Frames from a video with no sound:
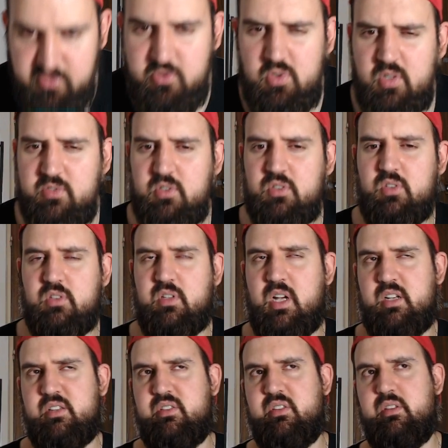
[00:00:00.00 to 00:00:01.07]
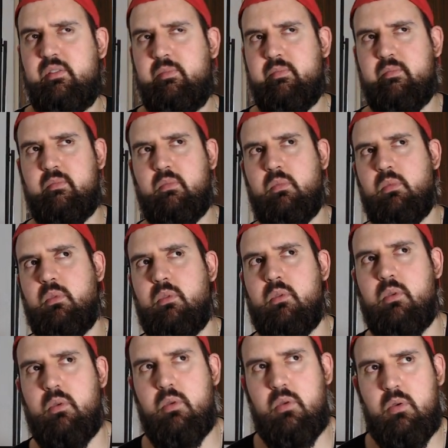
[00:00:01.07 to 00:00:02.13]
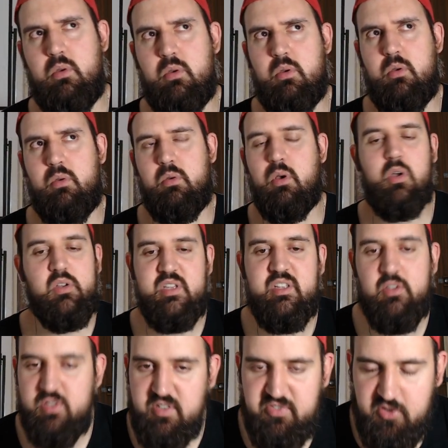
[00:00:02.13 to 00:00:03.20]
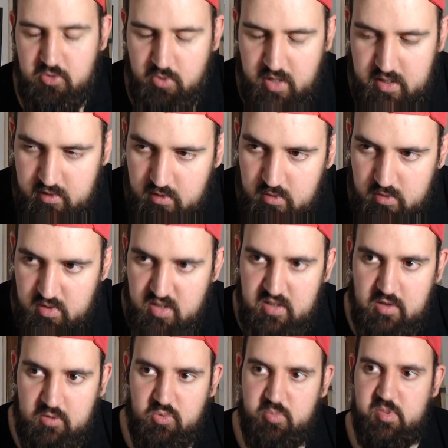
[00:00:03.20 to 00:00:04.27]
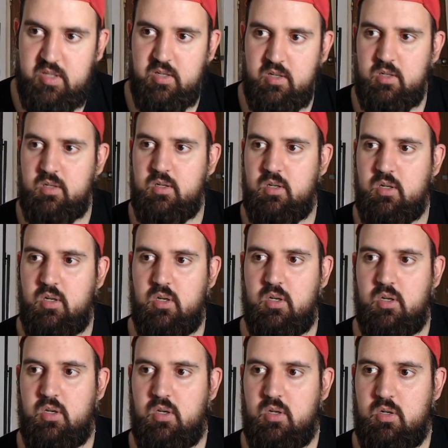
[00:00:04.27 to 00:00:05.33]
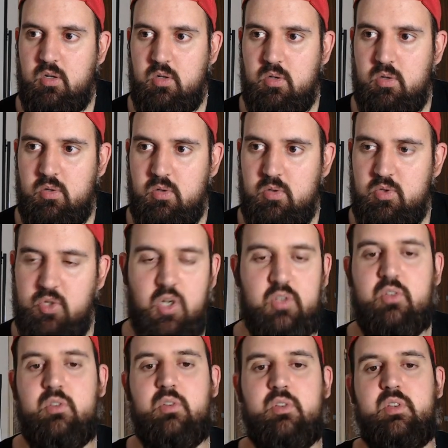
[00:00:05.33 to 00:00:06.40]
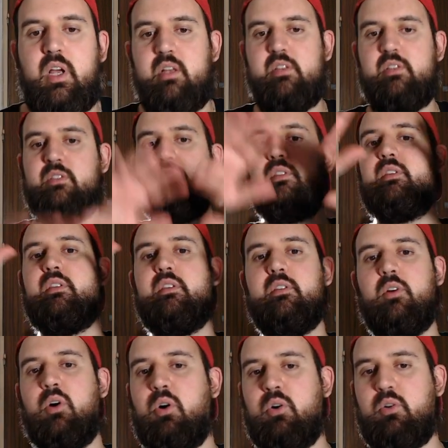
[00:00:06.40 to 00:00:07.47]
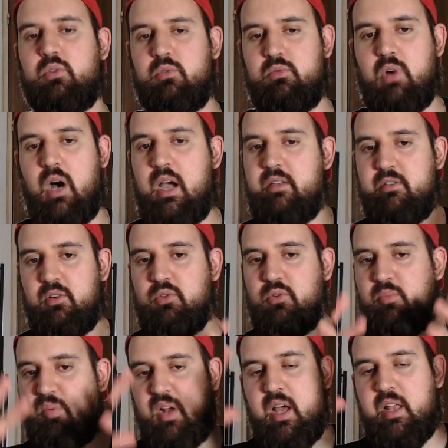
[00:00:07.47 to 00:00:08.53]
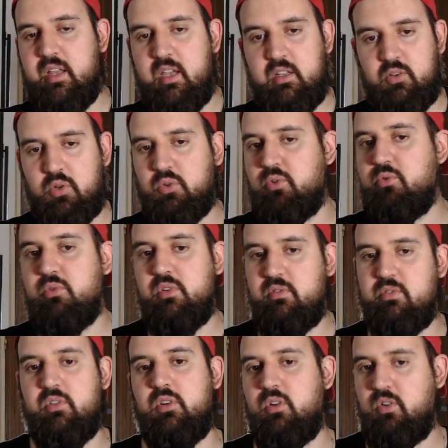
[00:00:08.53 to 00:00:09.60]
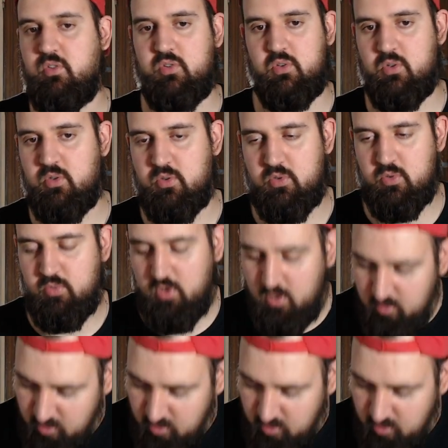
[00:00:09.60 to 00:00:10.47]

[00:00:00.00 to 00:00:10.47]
view of the totality uh, in a different way. Here, that would be uh, not the totality or either the planet or the universe or the world,